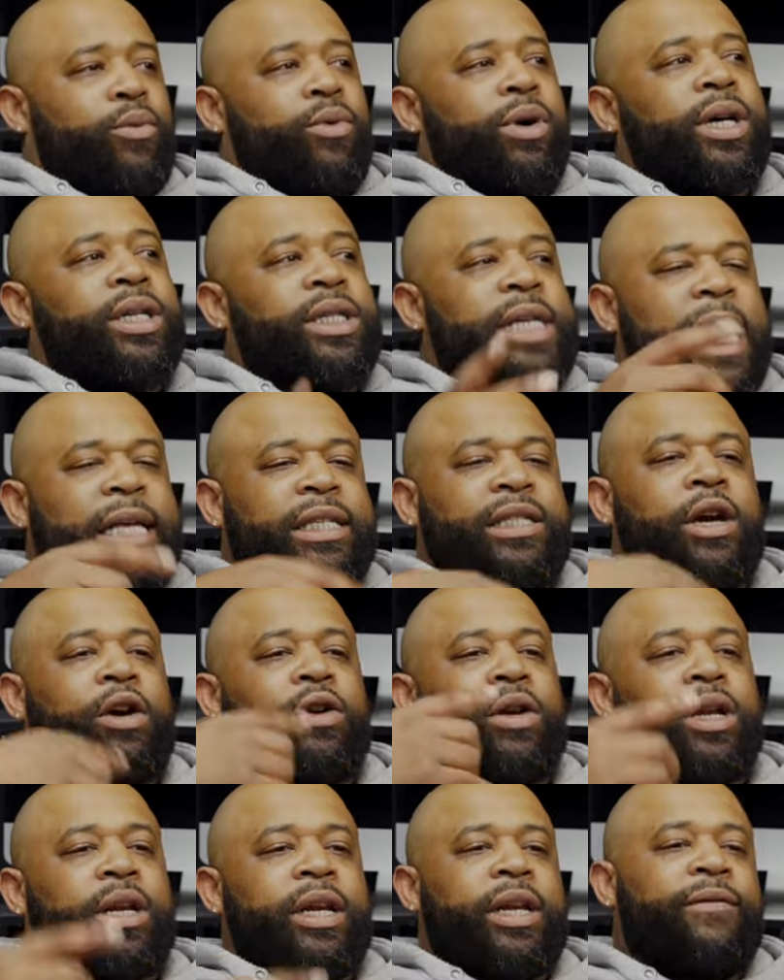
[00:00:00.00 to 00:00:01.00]
was that
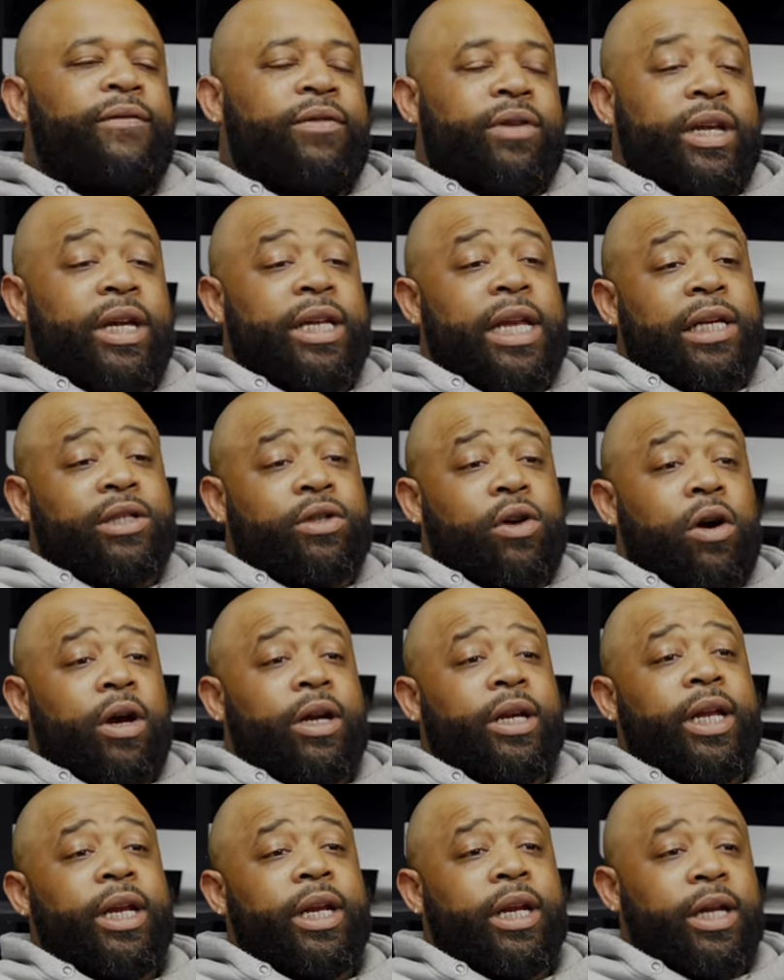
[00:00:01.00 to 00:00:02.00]
turned into a different thing. That's our
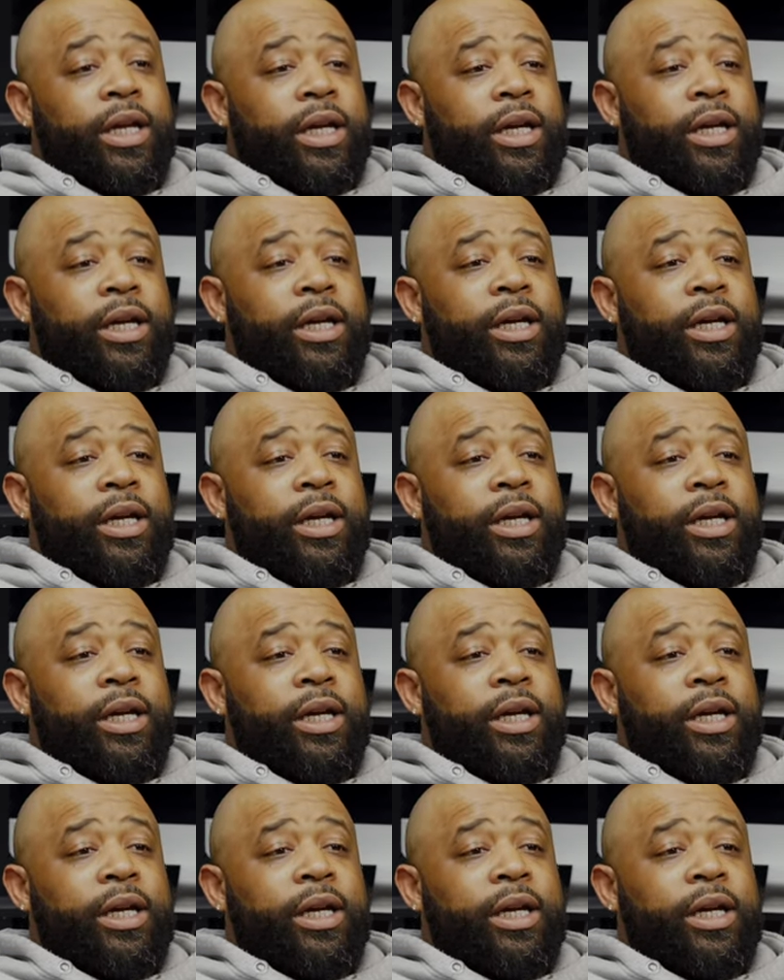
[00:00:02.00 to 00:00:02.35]
identity.